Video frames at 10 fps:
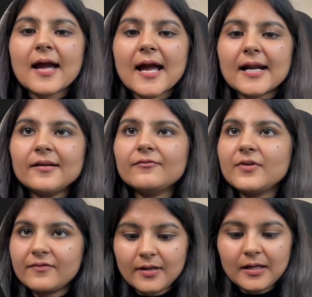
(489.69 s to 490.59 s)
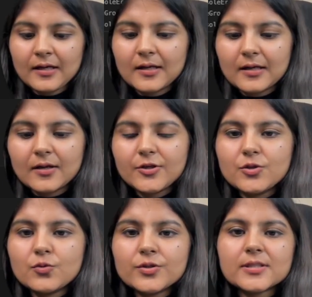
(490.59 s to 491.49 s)
and we will
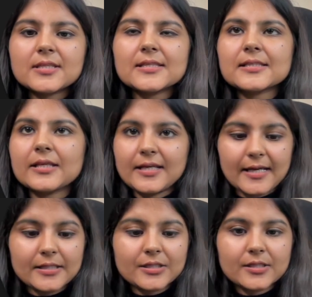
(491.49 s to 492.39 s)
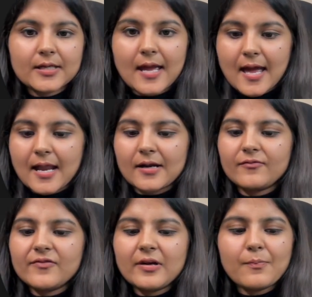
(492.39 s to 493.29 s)
use this create and
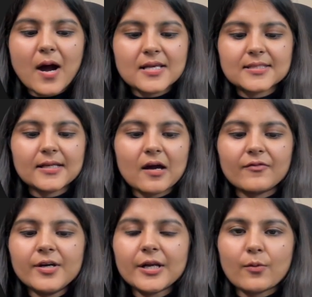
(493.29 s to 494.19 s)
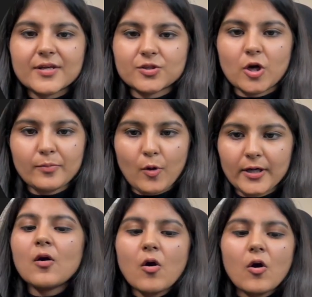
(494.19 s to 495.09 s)
we will pass in our request.body.